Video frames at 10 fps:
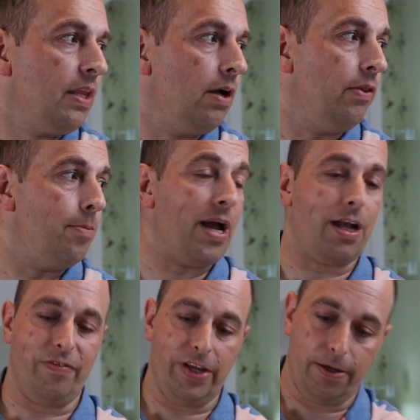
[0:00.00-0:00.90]
On the
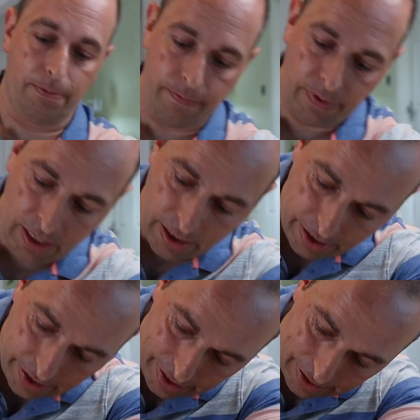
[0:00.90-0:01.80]
back of it,
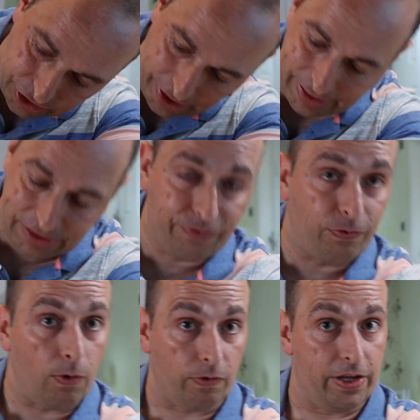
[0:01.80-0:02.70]
it actually has
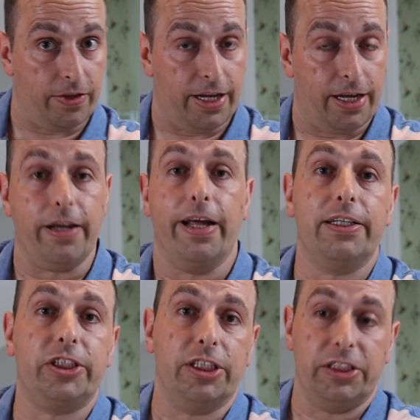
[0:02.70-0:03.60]
4 Ethernet
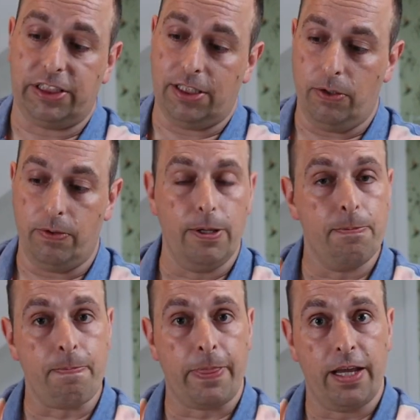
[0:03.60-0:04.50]
connections, so
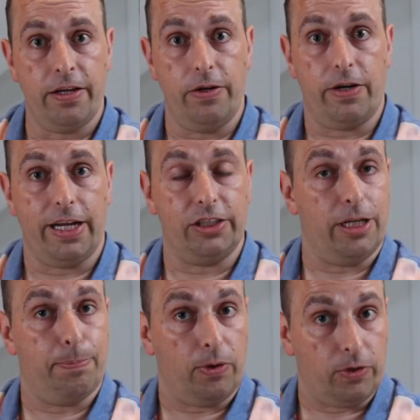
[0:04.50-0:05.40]
you can
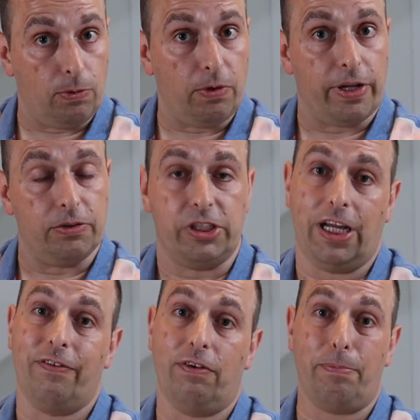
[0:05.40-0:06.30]
actually bond all of those
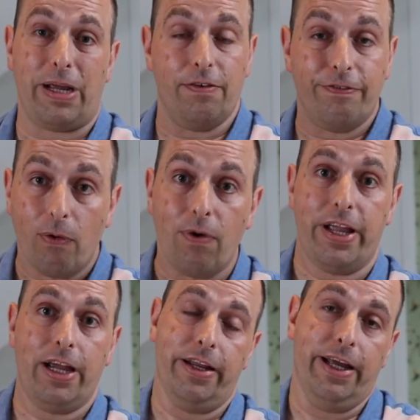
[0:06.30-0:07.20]
together and make a 4
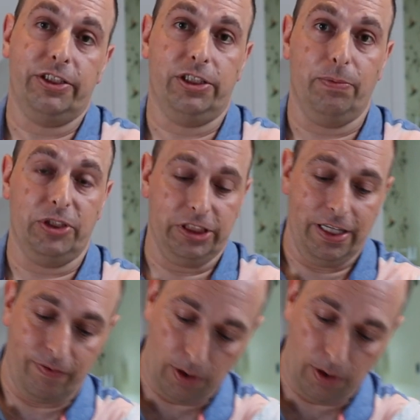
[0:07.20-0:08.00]
gig connection, which is even